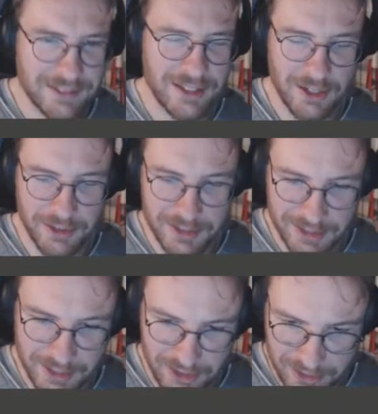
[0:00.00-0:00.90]

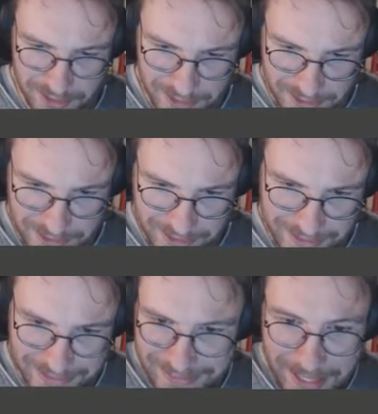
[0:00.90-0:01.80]
Southeast Asia,
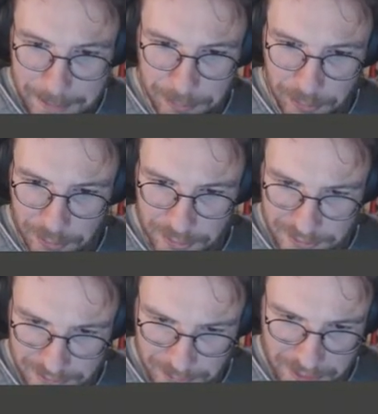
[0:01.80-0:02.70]
and apple
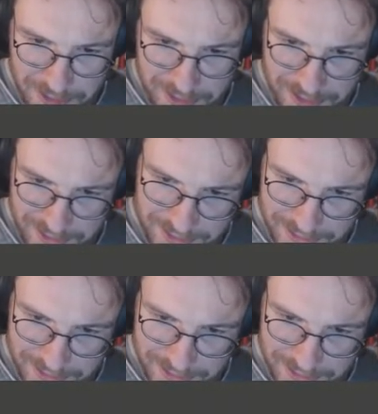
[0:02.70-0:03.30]
was,